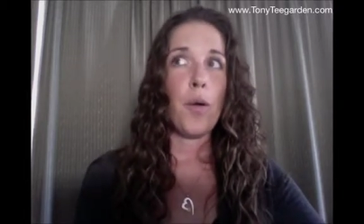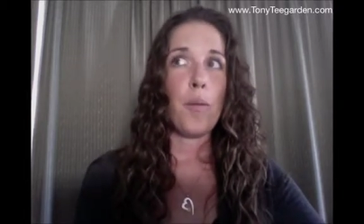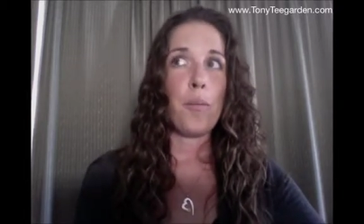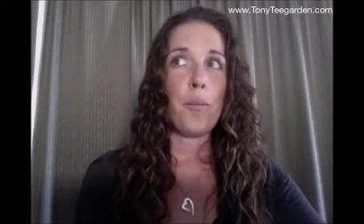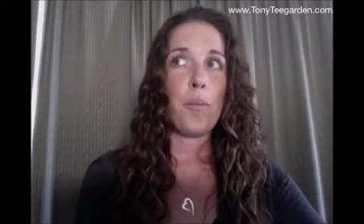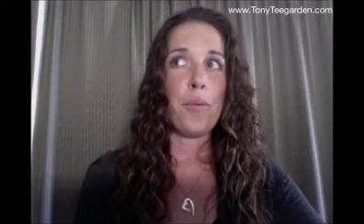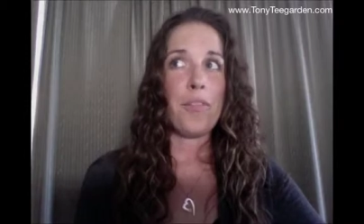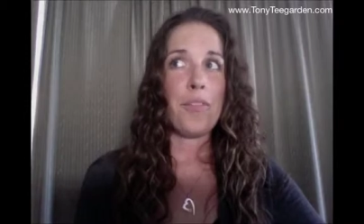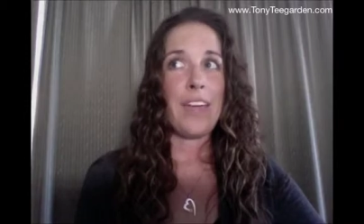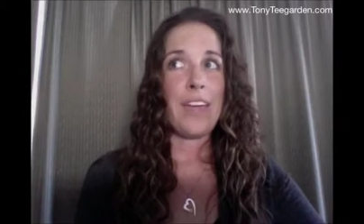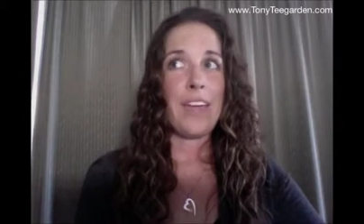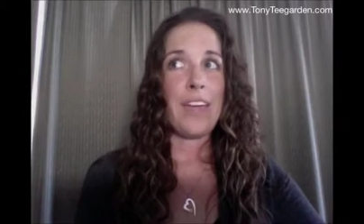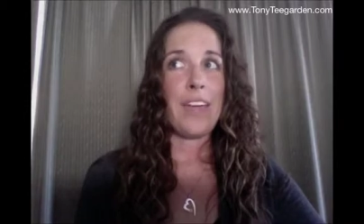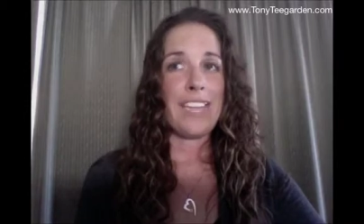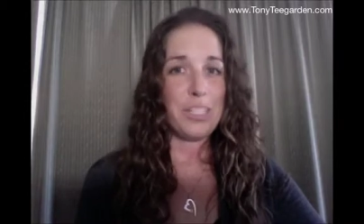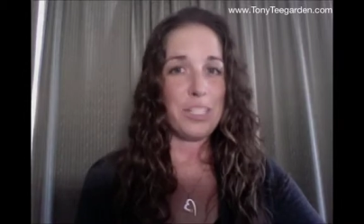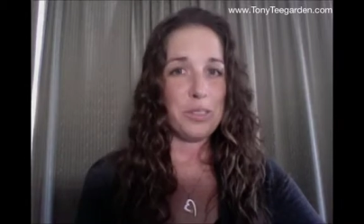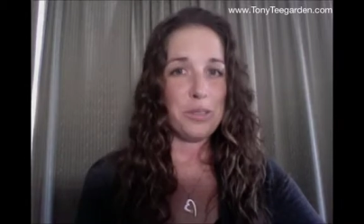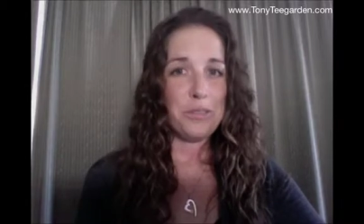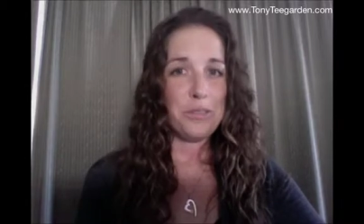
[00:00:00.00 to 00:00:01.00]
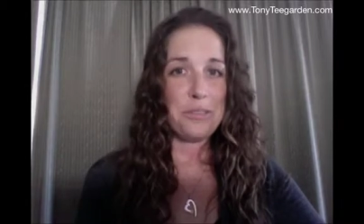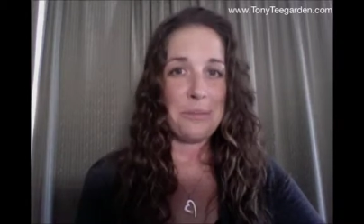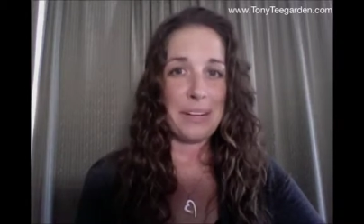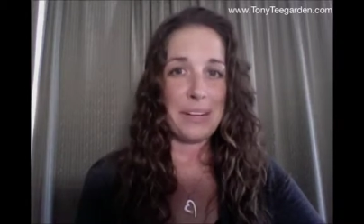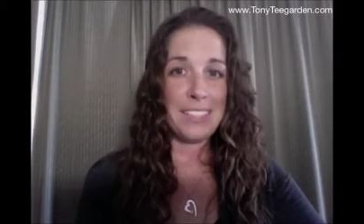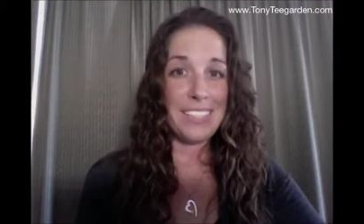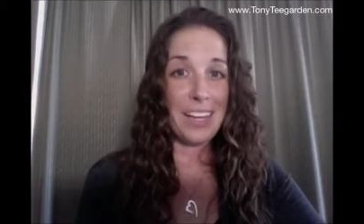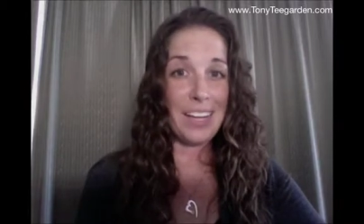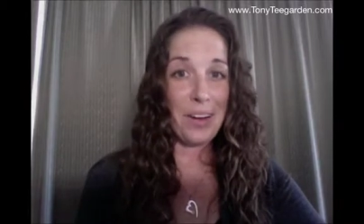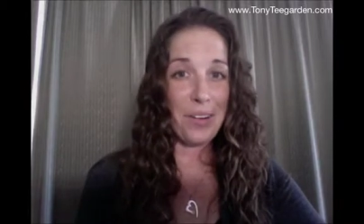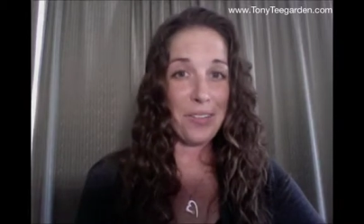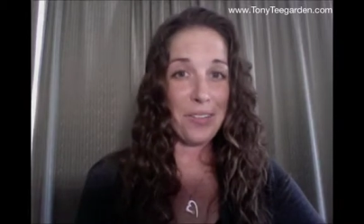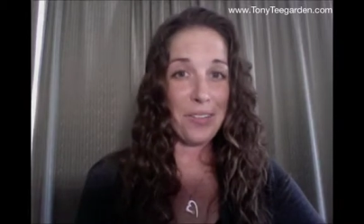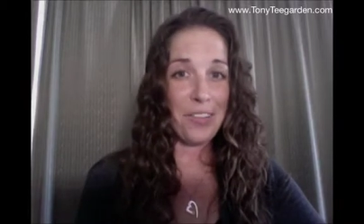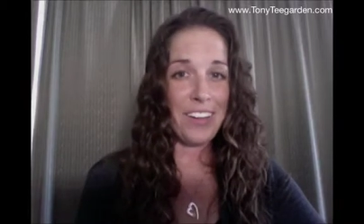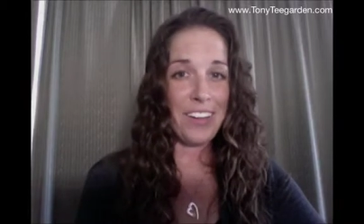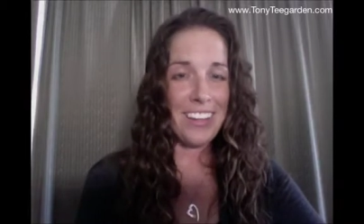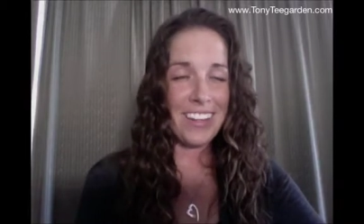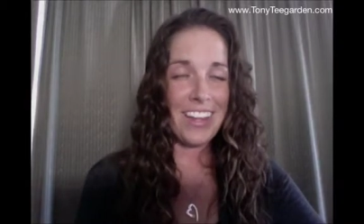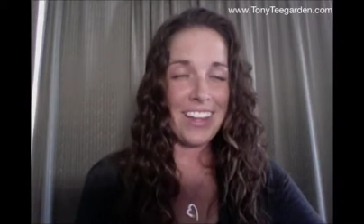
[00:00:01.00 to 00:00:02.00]
But then I can't do it for myself.
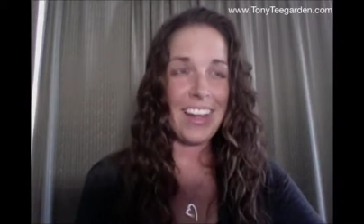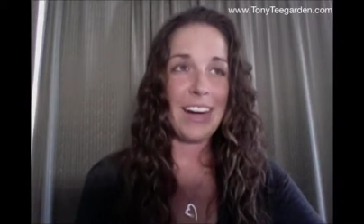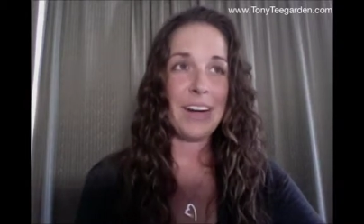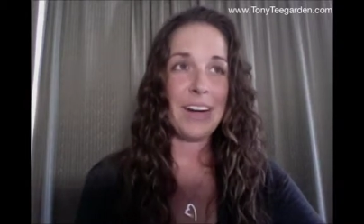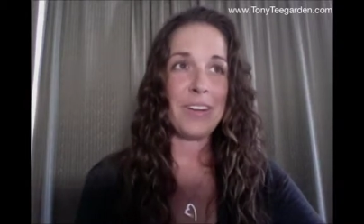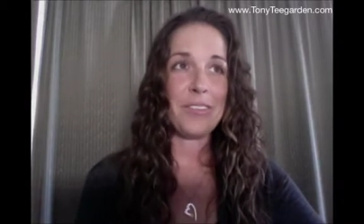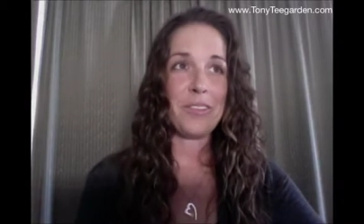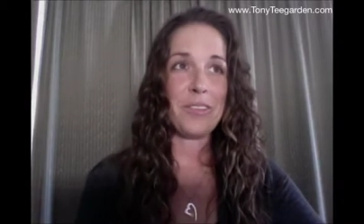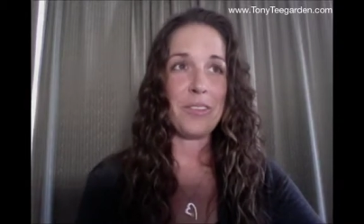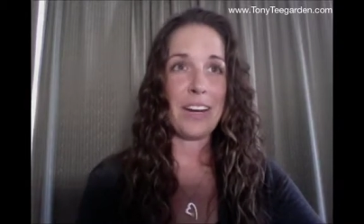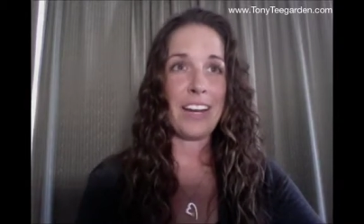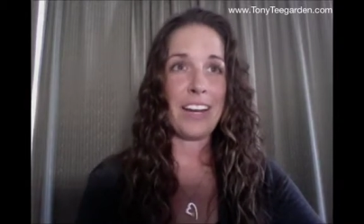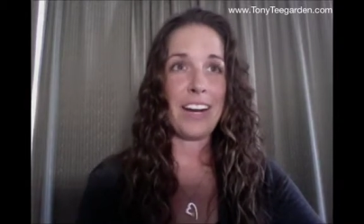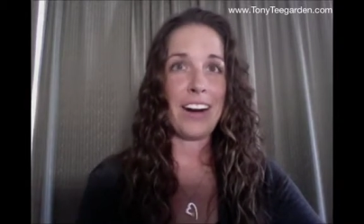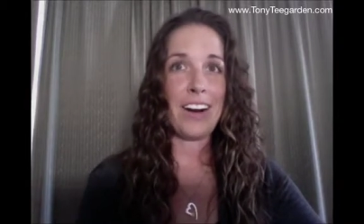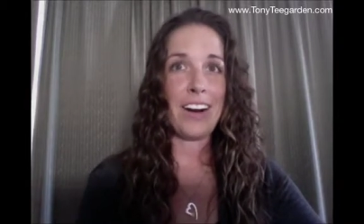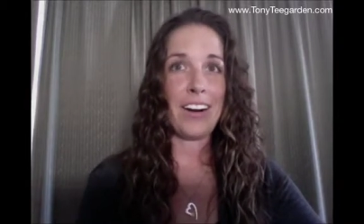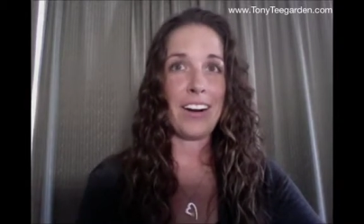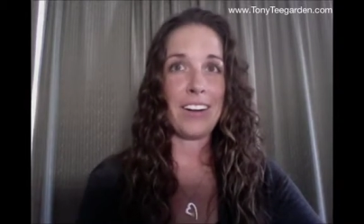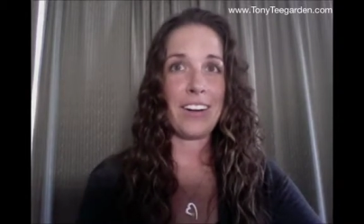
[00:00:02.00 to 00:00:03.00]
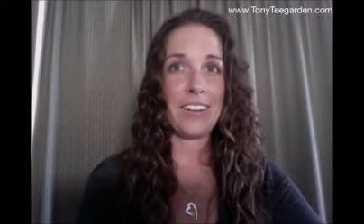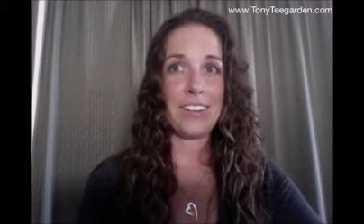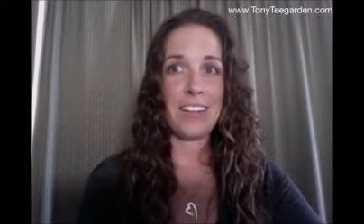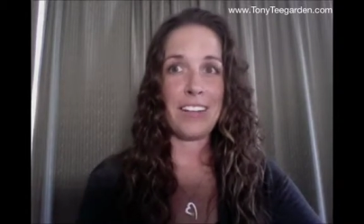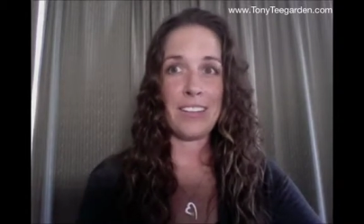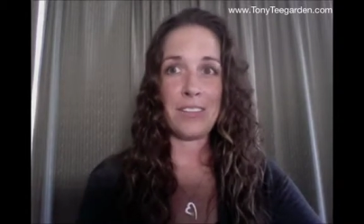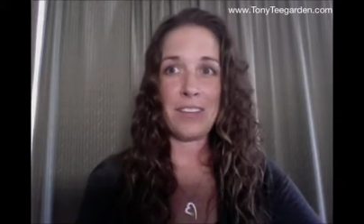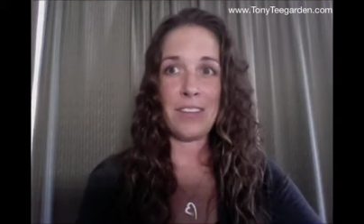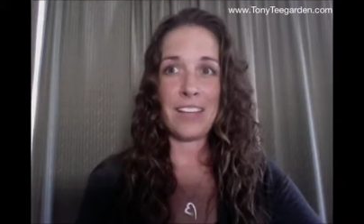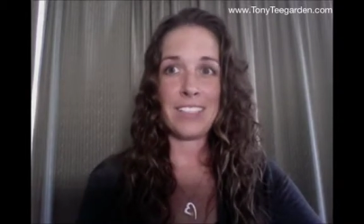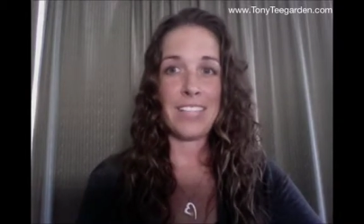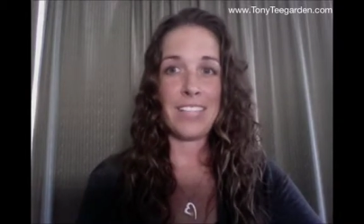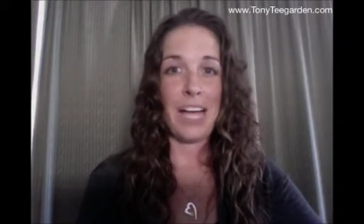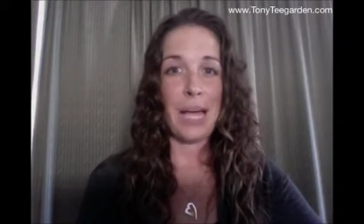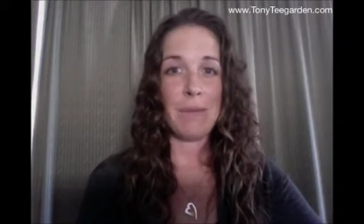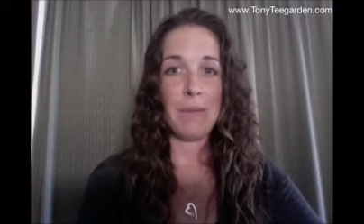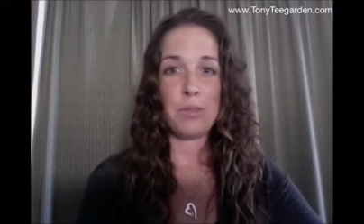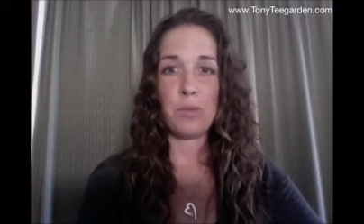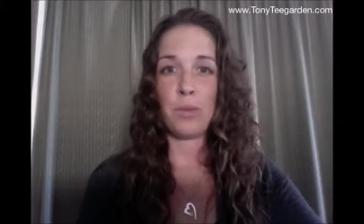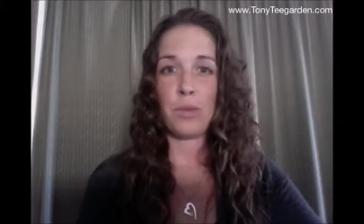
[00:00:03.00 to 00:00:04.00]
At
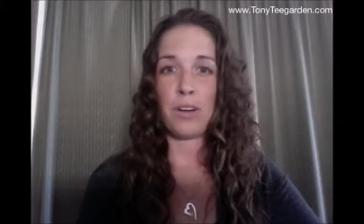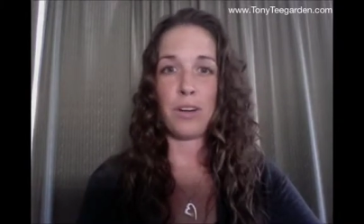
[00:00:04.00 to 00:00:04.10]
times,